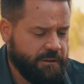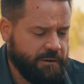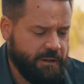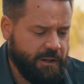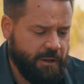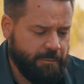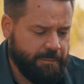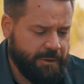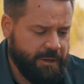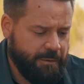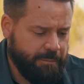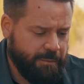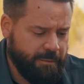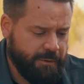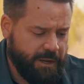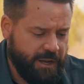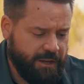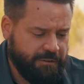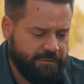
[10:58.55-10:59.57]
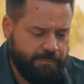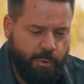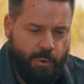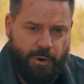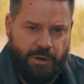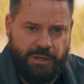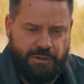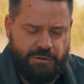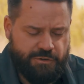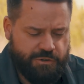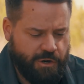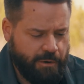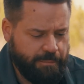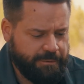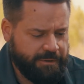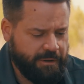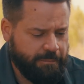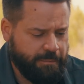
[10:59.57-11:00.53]
It'll help keep a nice pointy,
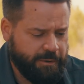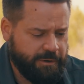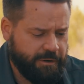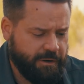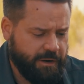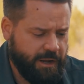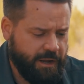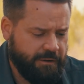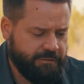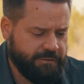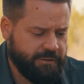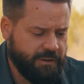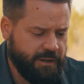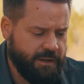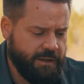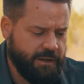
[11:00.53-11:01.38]
sharp tip on your knives.